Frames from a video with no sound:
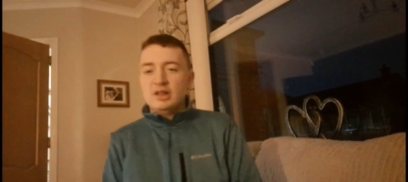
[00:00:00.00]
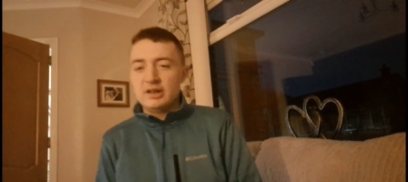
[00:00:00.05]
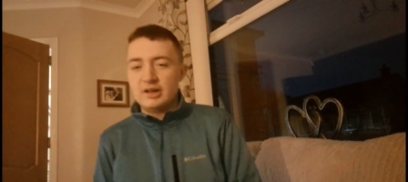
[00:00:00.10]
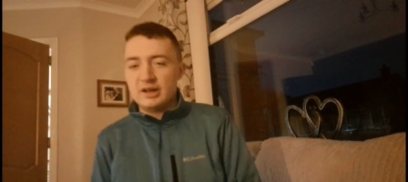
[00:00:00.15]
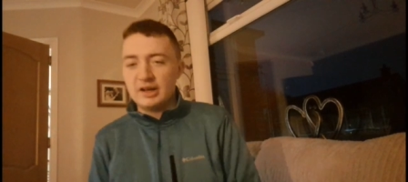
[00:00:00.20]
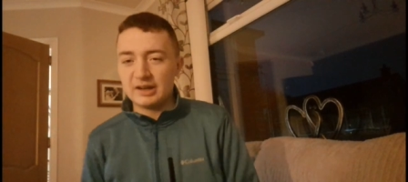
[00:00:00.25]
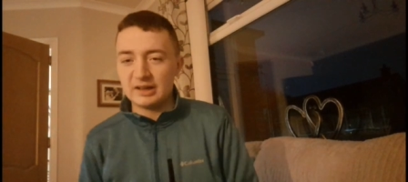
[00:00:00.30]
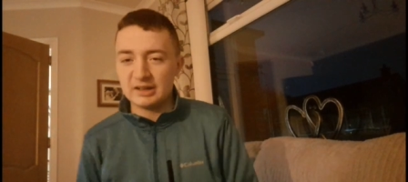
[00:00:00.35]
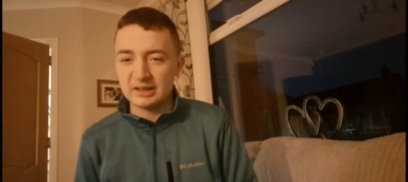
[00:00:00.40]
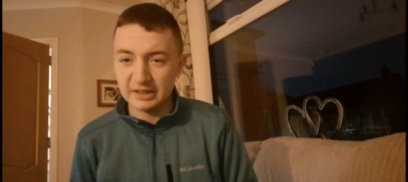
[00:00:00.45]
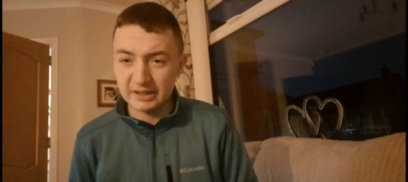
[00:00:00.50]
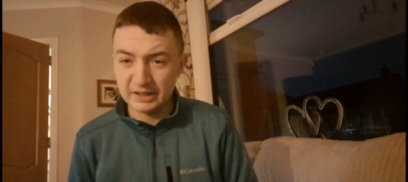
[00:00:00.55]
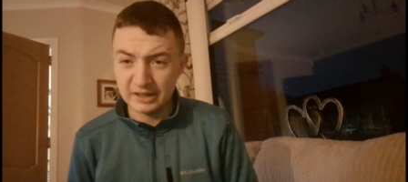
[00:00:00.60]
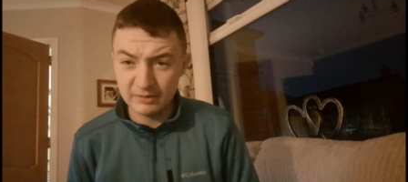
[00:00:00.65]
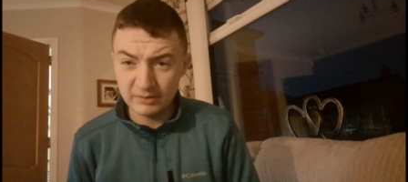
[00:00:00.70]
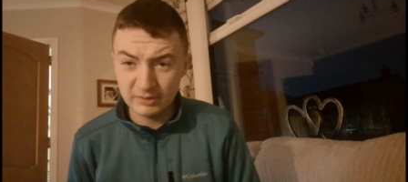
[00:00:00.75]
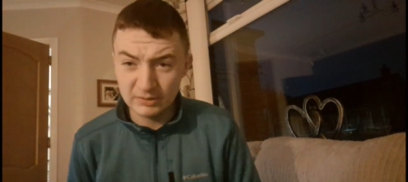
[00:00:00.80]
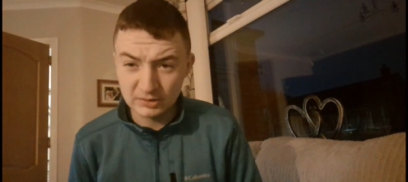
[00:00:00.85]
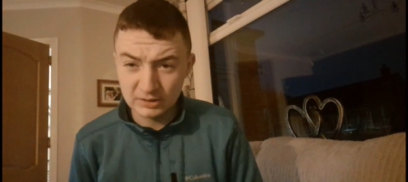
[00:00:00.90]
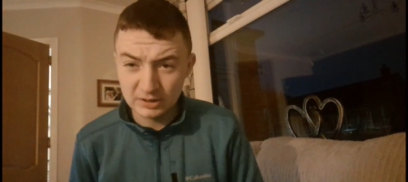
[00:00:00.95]
and
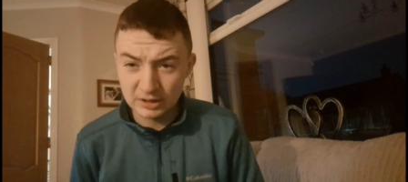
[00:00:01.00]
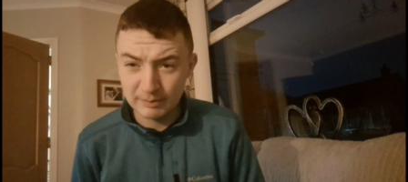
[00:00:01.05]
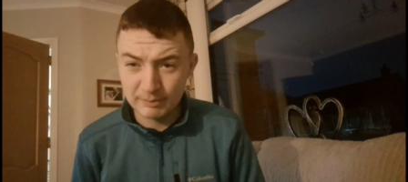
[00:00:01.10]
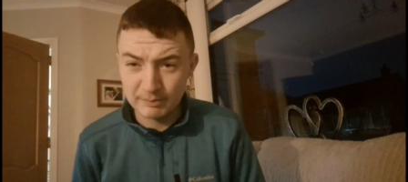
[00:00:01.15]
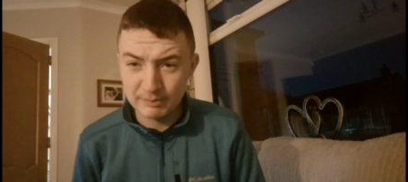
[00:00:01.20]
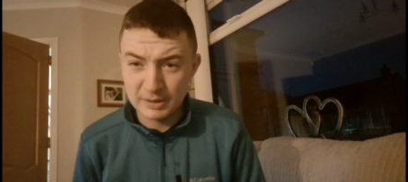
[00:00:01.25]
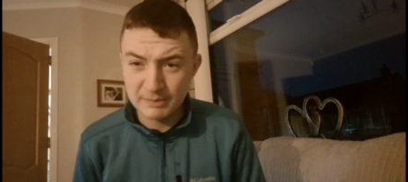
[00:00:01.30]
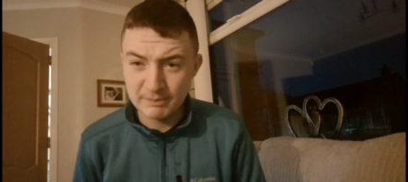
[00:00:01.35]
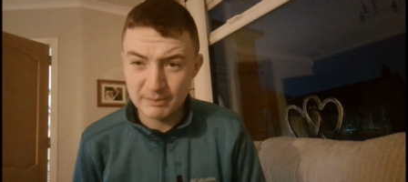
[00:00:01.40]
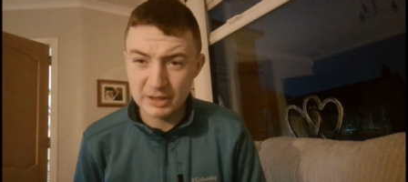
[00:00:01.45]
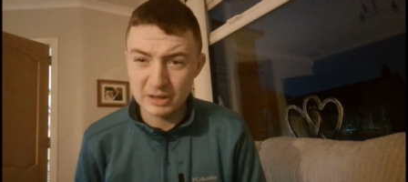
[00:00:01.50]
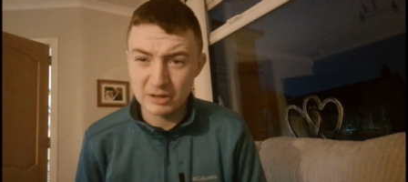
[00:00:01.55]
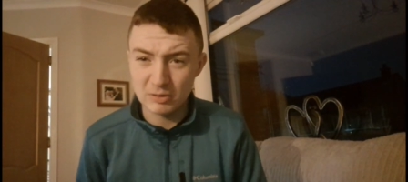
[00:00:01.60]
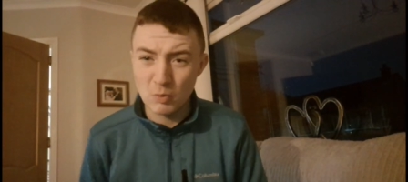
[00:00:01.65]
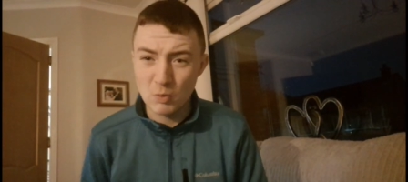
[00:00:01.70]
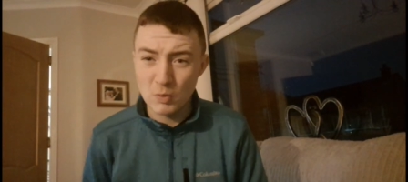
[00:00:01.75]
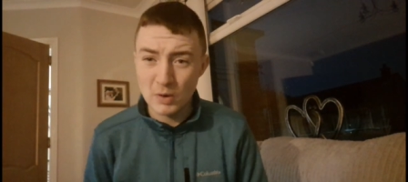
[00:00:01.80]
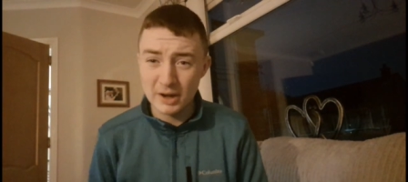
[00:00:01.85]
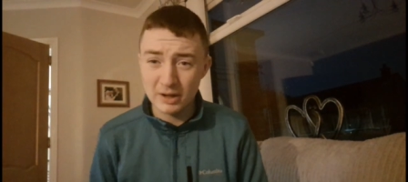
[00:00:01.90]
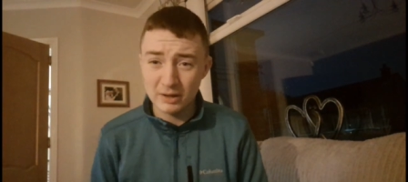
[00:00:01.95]
Glenavon got beat by the
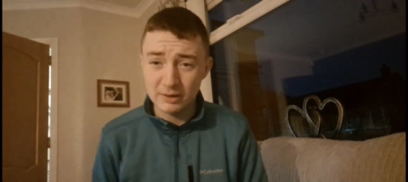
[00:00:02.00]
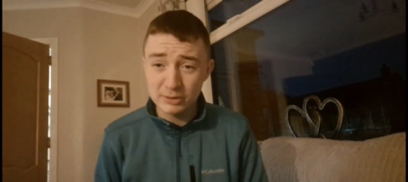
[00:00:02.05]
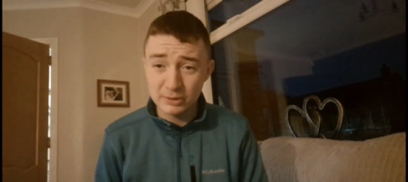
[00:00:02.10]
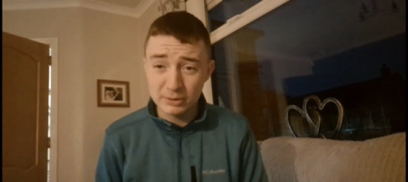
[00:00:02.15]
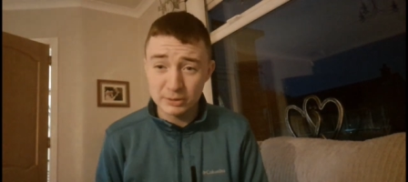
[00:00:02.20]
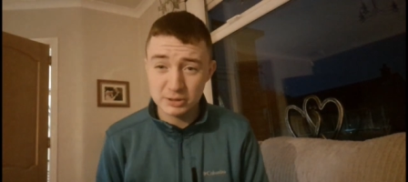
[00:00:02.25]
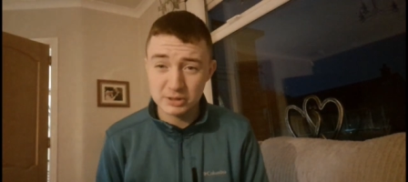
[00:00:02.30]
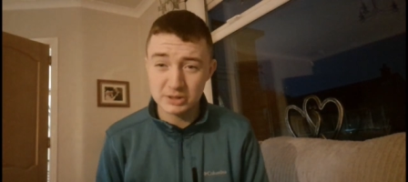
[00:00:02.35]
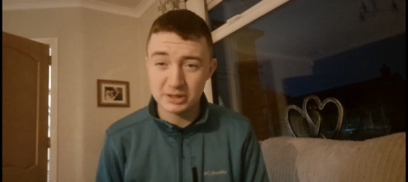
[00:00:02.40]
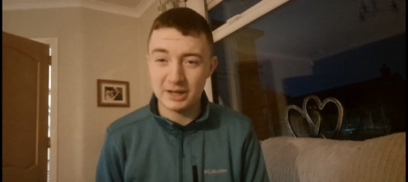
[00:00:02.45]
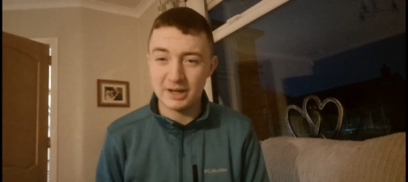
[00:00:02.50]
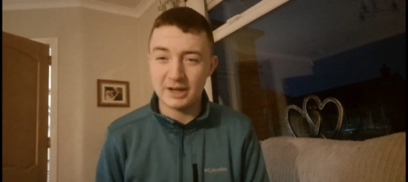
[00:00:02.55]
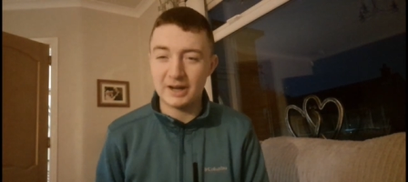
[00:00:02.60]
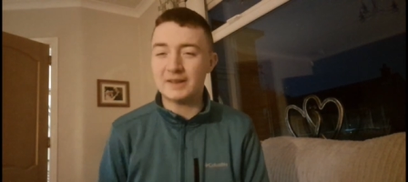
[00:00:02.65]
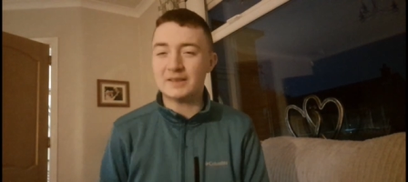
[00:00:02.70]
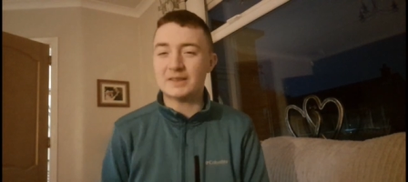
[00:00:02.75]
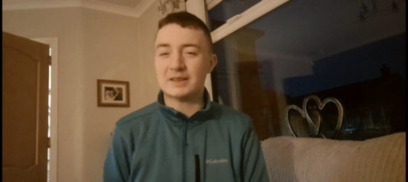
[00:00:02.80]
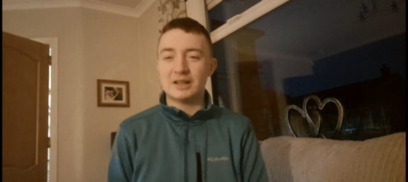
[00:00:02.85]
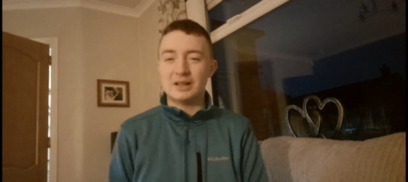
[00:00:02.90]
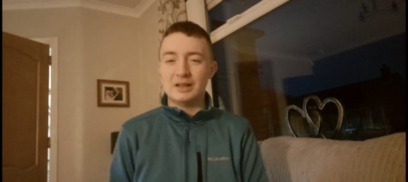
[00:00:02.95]
Welders
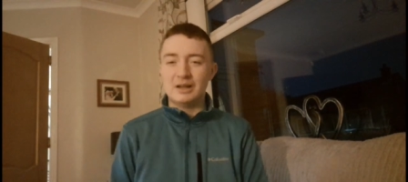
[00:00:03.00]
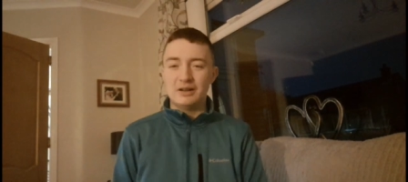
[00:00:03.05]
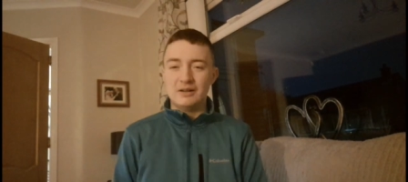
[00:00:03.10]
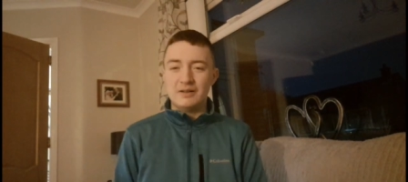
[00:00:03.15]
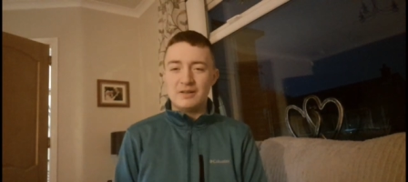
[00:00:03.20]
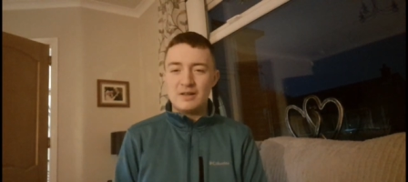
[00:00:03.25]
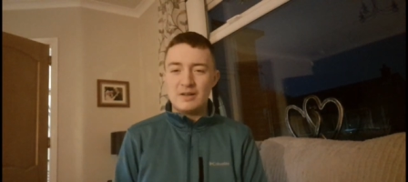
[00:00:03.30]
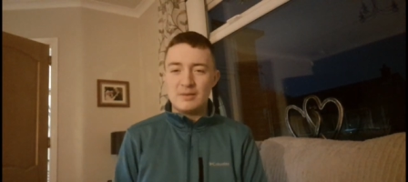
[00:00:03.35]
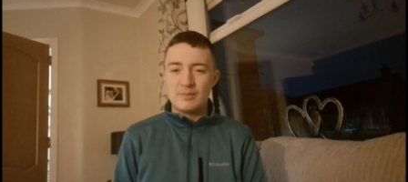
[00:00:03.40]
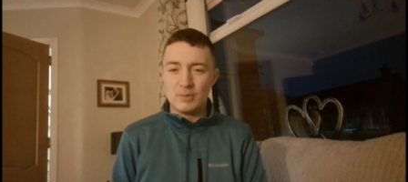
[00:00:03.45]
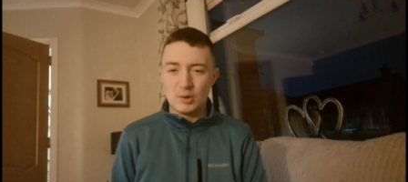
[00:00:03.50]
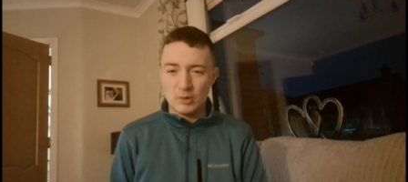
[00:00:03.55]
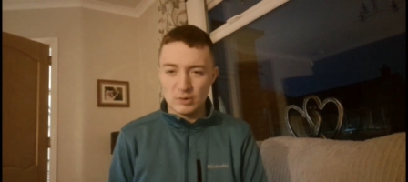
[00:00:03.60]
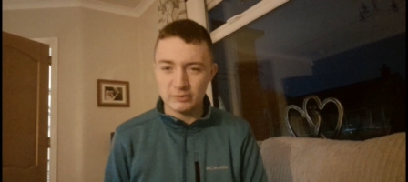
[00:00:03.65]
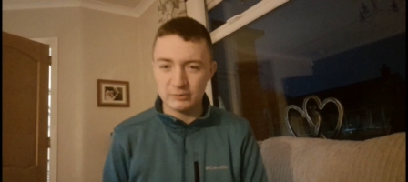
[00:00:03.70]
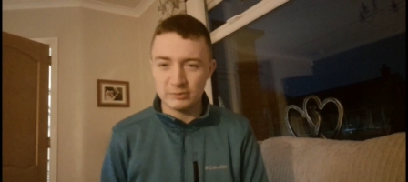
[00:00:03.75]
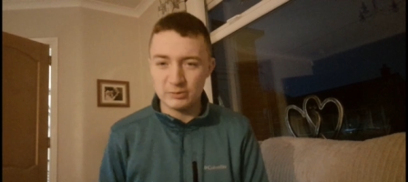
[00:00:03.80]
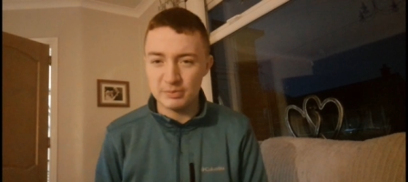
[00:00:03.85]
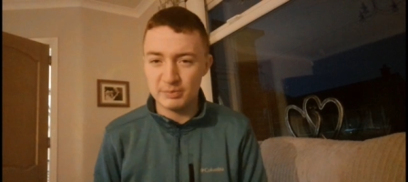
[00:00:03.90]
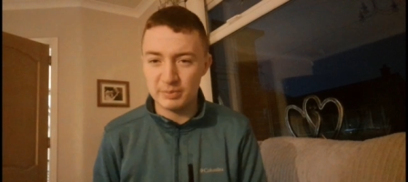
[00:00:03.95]
at
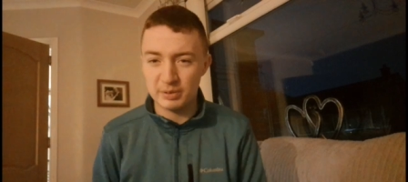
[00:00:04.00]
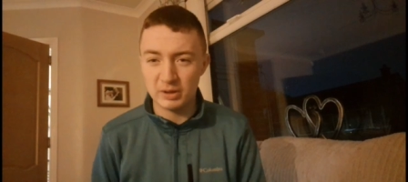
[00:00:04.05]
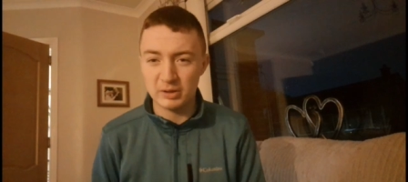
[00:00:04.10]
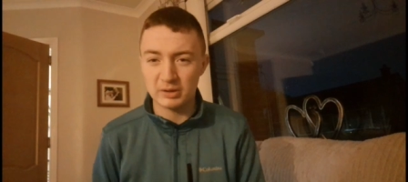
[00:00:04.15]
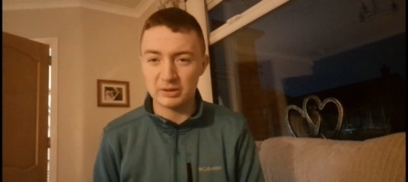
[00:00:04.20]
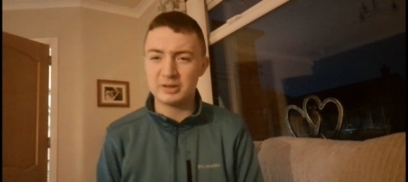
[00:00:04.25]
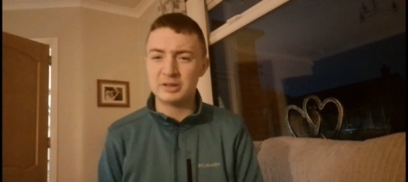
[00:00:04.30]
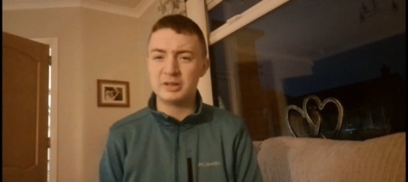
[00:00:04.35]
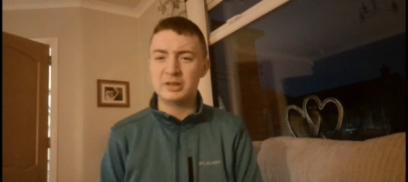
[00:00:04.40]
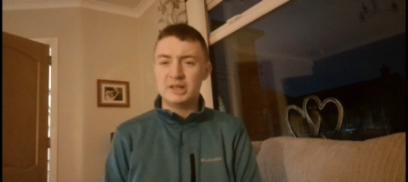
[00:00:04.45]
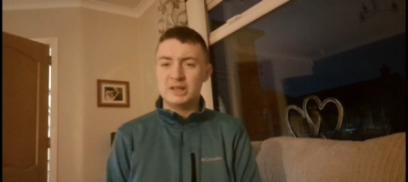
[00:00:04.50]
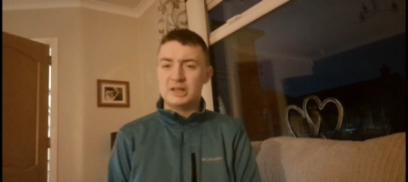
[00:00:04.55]
Mourneview Park.